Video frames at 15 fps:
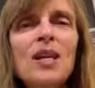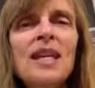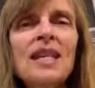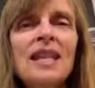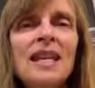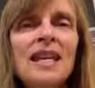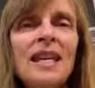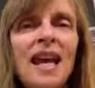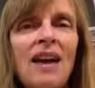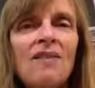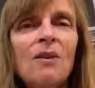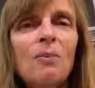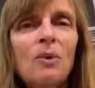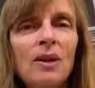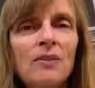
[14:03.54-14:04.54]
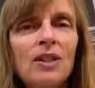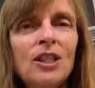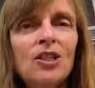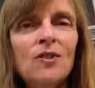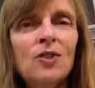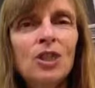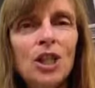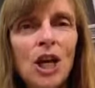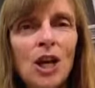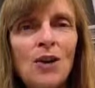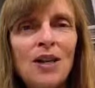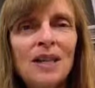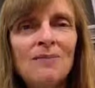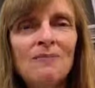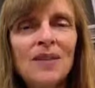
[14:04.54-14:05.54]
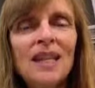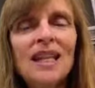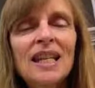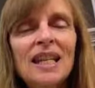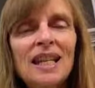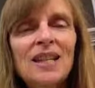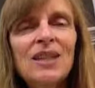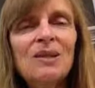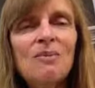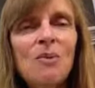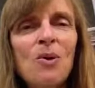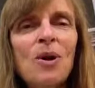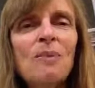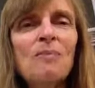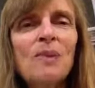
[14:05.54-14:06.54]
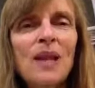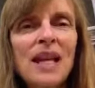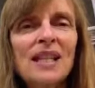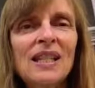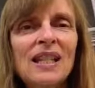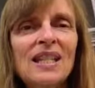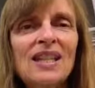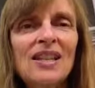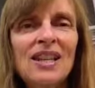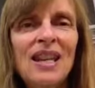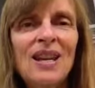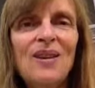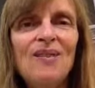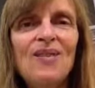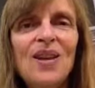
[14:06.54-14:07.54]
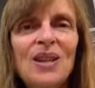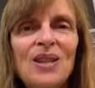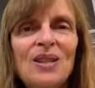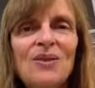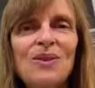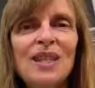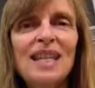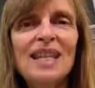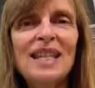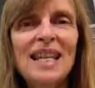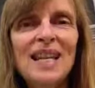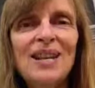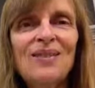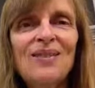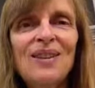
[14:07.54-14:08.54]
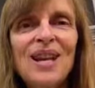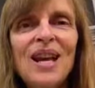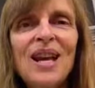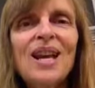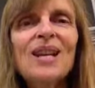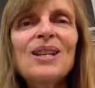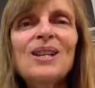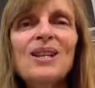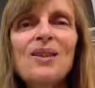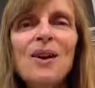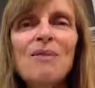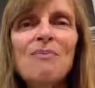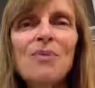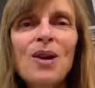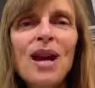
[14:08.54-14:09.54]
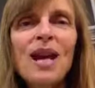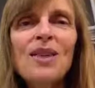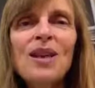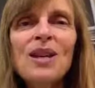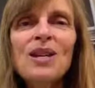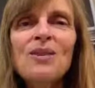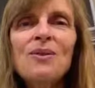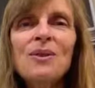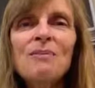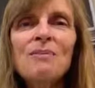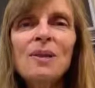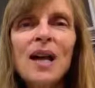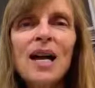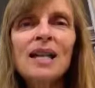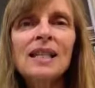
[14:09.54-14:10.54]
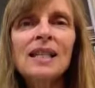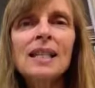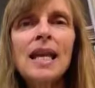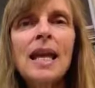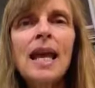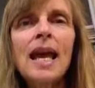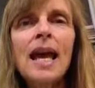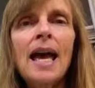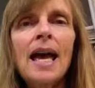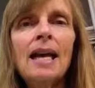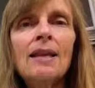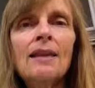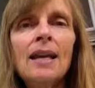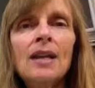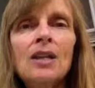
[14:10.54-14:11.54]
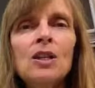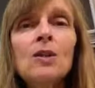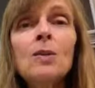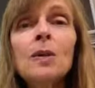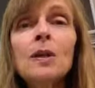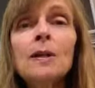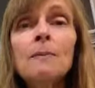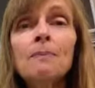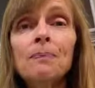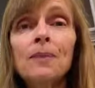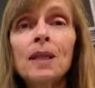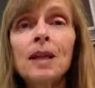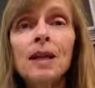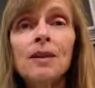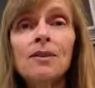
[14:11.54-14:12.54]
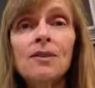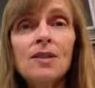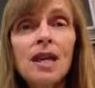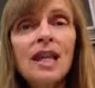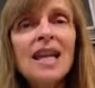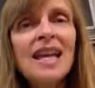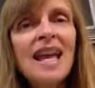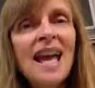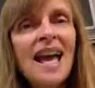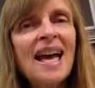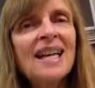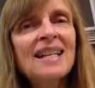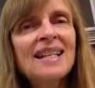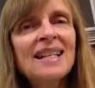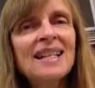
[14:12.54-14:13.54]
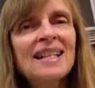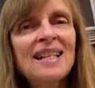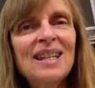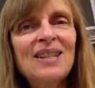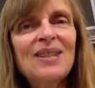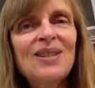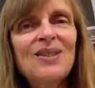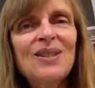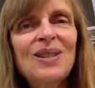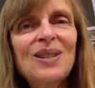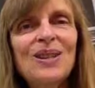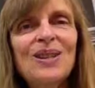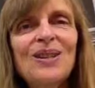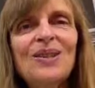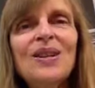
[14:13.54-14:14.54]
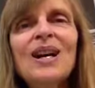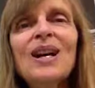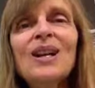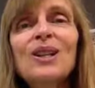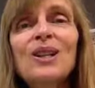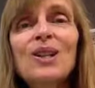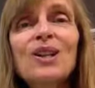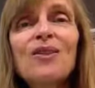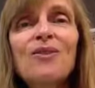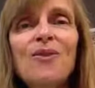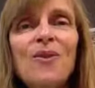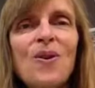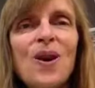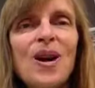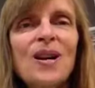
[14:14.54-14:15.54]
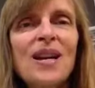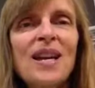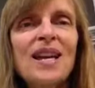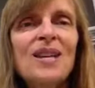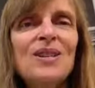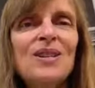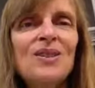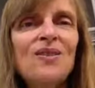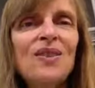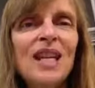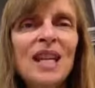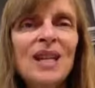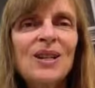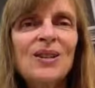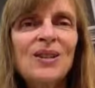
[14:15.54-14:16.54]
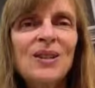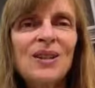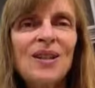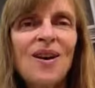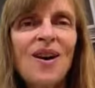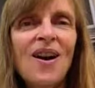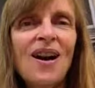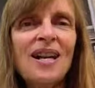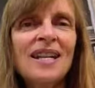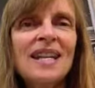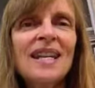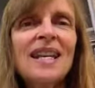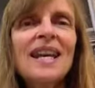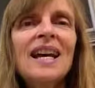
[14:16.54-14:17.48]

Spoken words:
we then have the privilege of sharing. It is more blessed to give than to receive. So I pray that you are blessed and that you will study and continue to look for new videos on